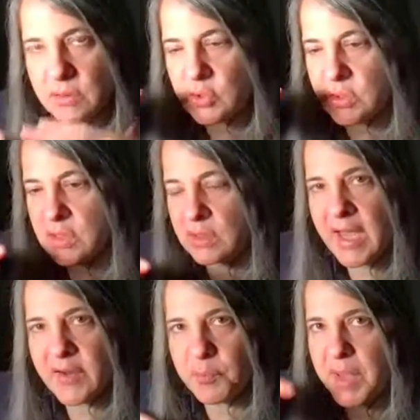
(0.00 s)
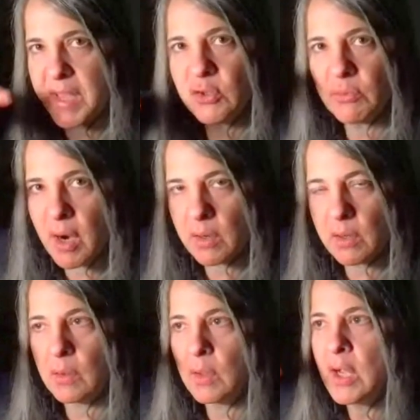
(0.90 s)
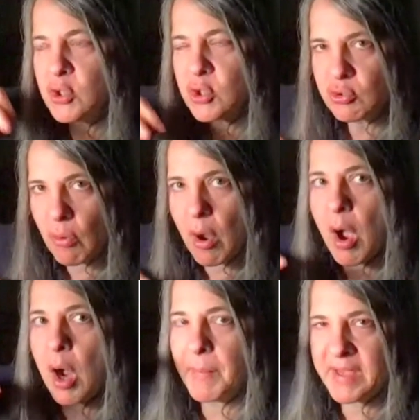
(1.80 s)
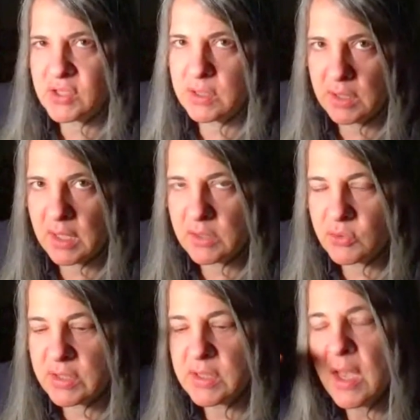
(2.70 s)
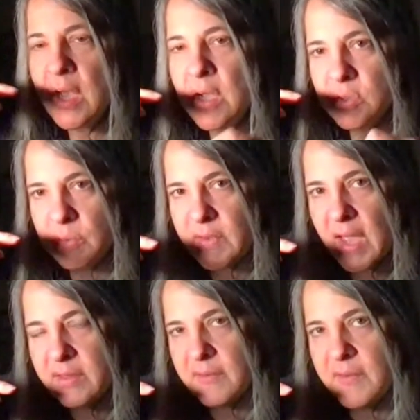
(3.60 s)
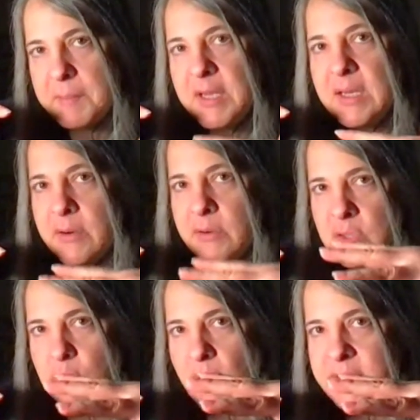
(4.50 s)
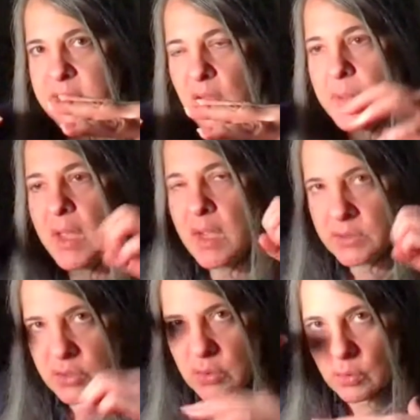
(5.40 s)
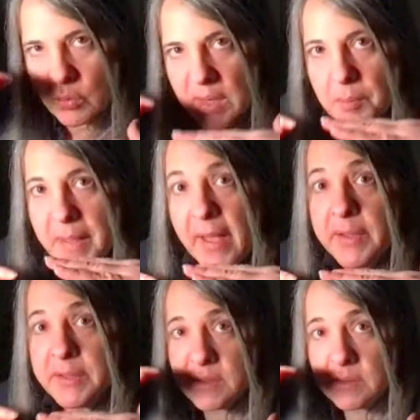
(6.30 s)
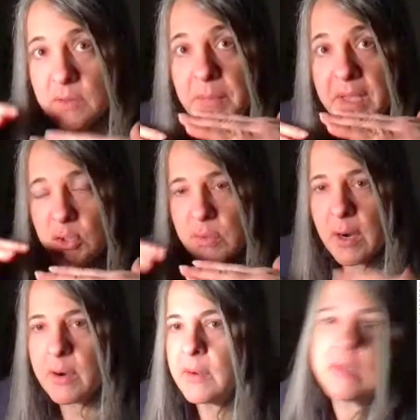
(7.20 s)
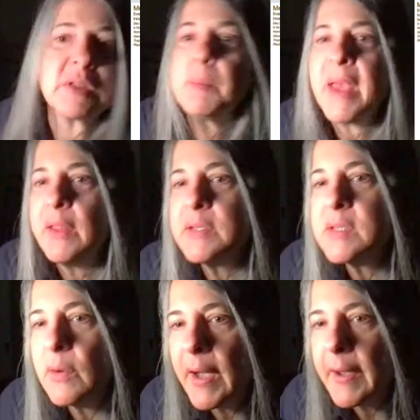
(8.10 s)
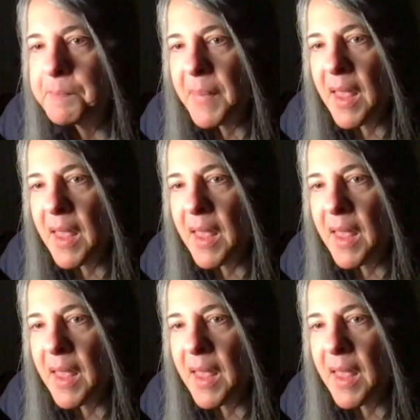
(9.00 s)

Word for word: There's just a lot of patriarchal, strong masculine energies. So we've got the feminine energies rising up to create a balance. The matriarch is a balance. Okay.